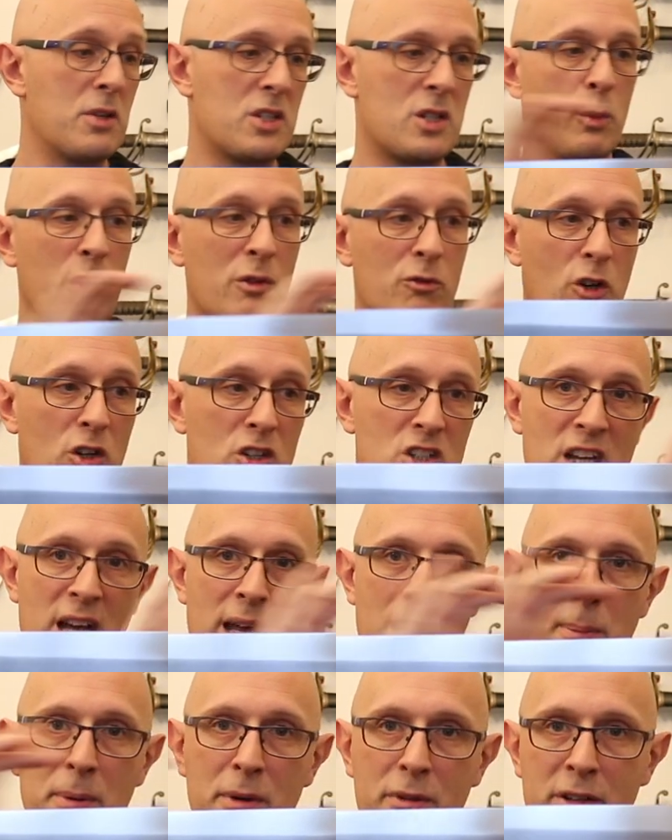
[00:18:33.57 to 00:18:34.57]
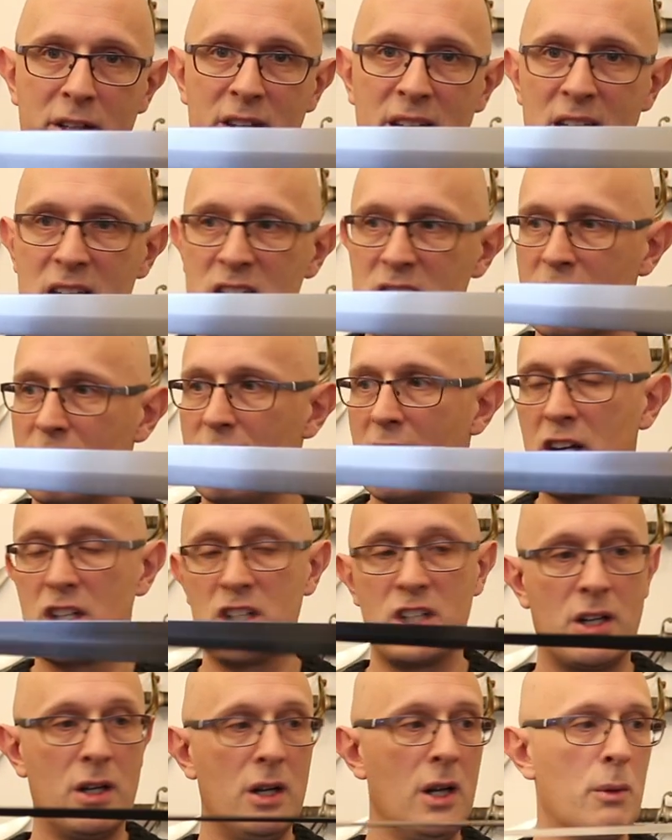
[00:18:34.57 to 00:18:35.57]
So we've got taper in this
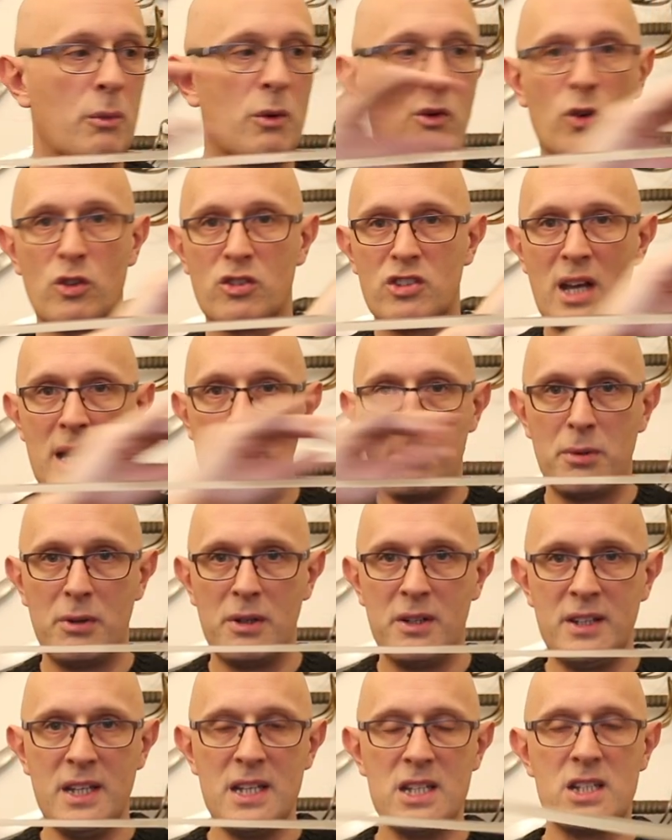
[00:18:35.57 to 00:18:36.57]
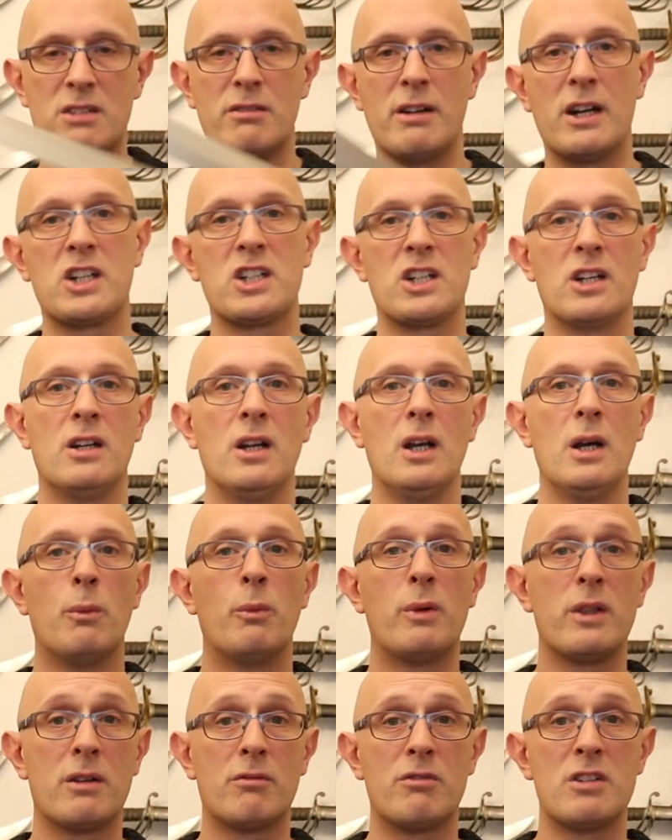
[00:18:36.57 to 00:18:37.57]
direction, we've got taper in this direction,
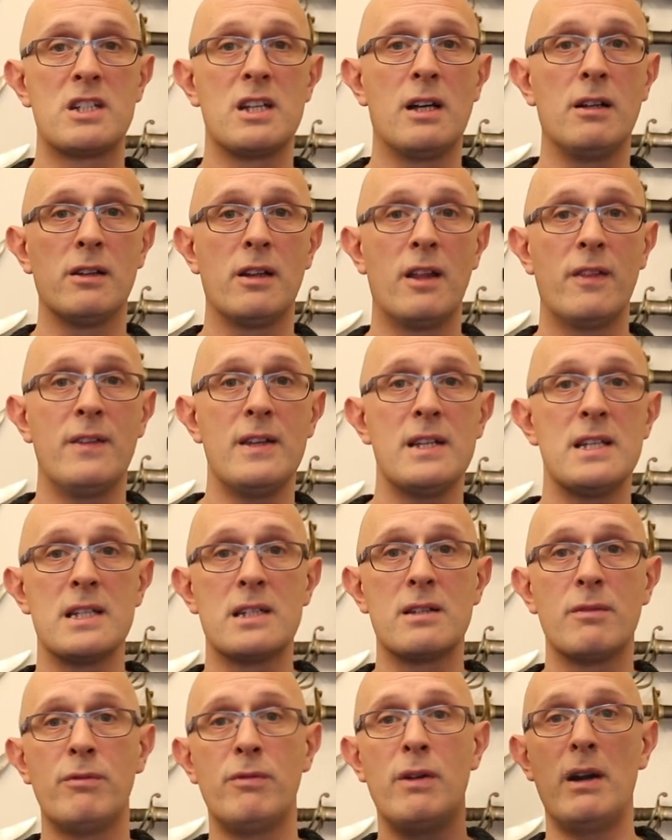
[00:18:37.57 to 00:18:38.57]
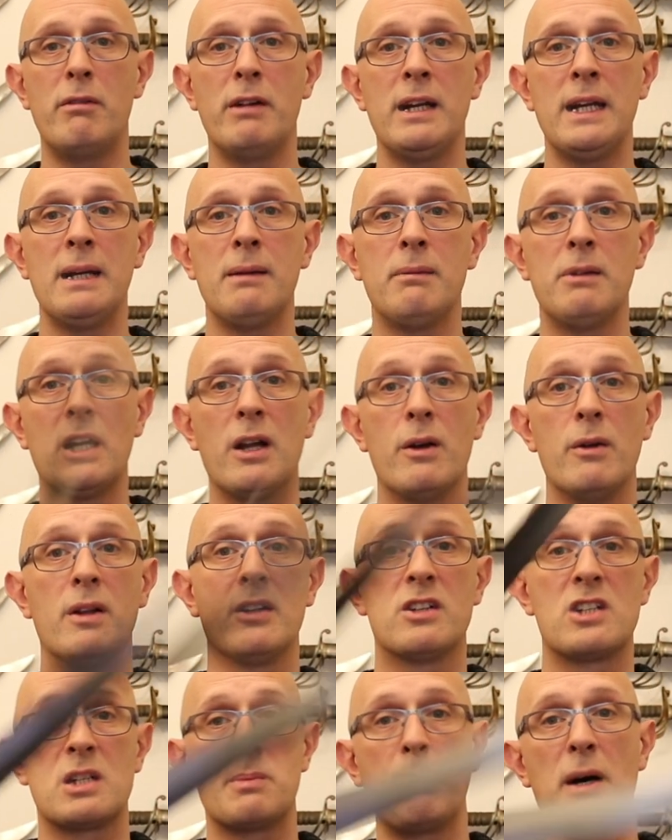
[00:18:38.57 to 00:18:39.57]
with the result that this is a very, you know,
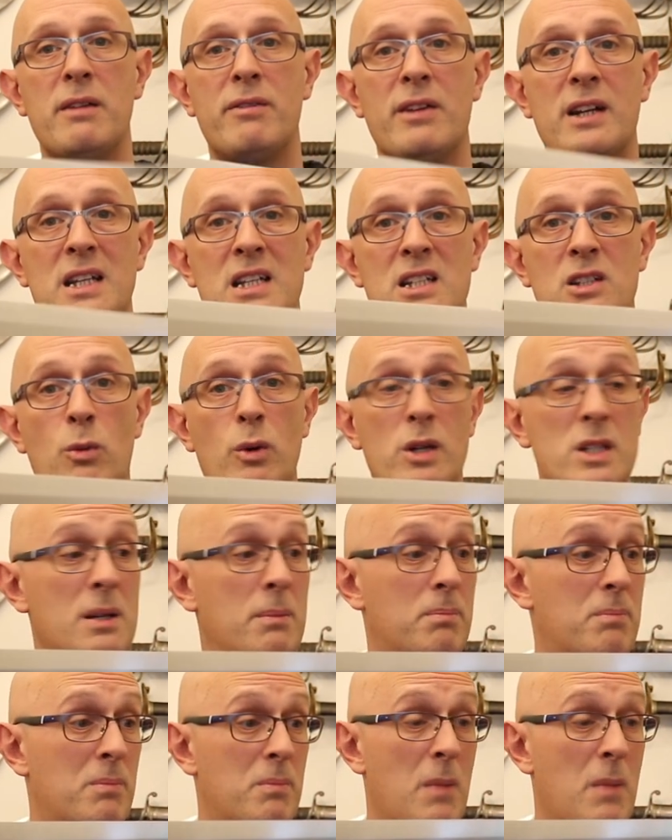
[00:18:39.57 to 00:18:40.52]
despite the fact it's quite a